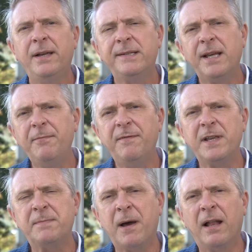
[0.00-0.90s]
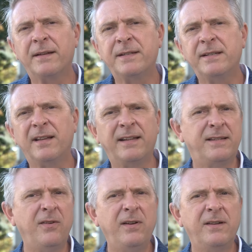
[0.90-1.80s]
Some of these policies, like
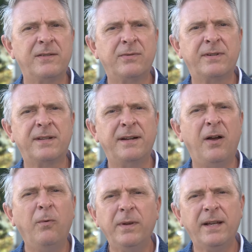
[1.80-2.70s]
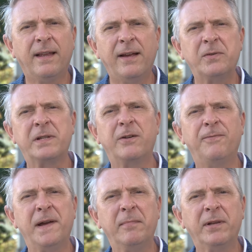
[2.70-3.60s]
zoning districts that only allow
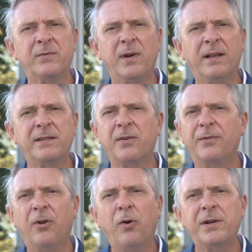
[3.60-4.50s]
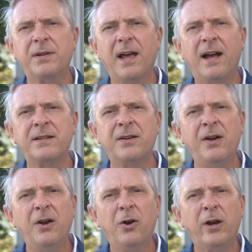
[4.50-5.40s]
single-family dwellings on large lots,
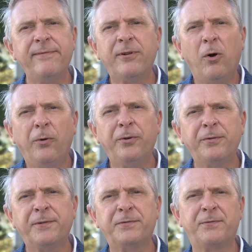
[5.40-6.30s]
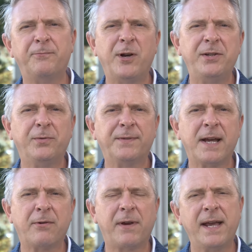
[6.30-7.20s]
or even holdovers from racial
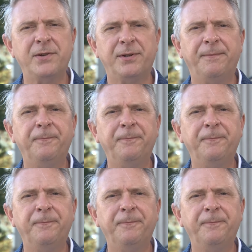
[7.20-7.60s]
segregation.